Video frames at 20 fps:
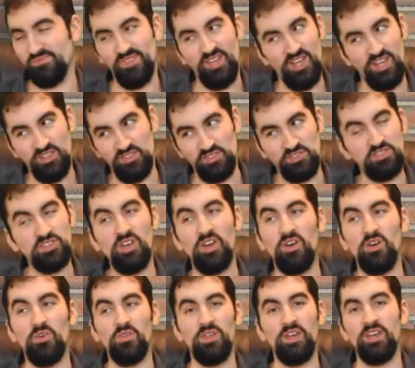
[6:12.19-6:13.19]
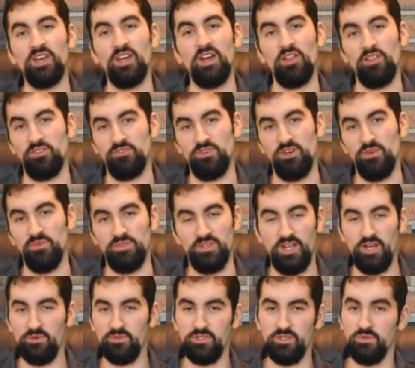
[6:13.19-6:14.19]
And so they got thrown
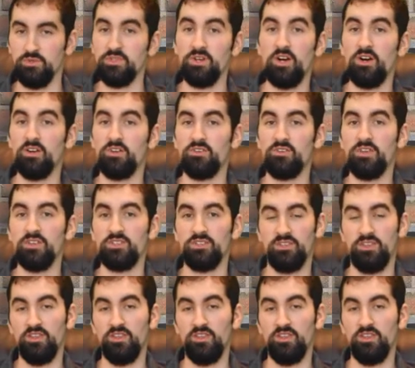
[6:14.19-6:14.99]
down to Tartarus,